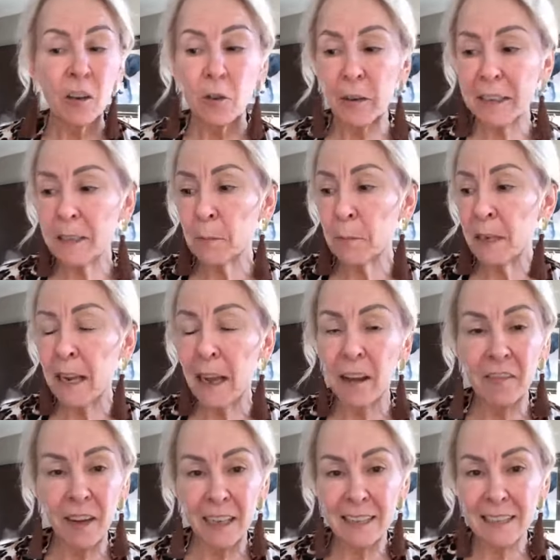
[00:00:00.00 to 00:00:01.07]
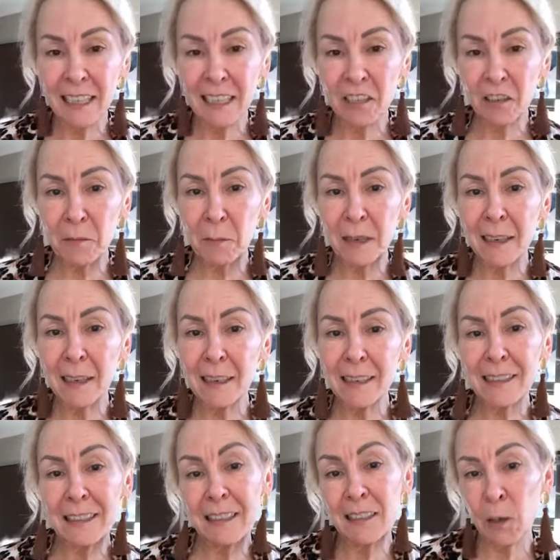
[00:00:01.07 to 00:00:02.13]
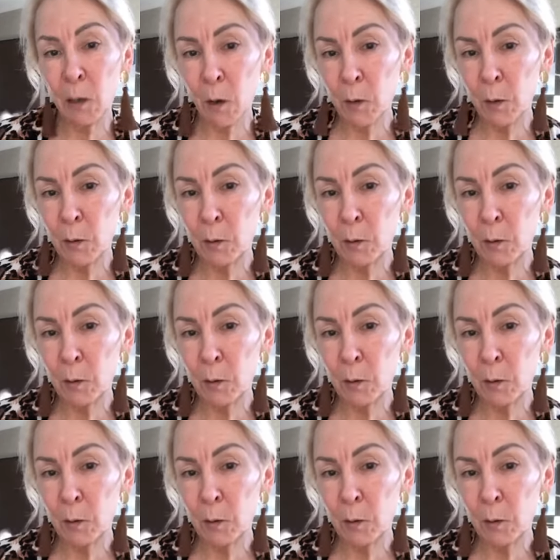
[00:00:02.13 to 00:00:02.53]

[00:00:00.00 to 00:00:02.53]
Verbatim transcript: going to be a fancy look, but it is so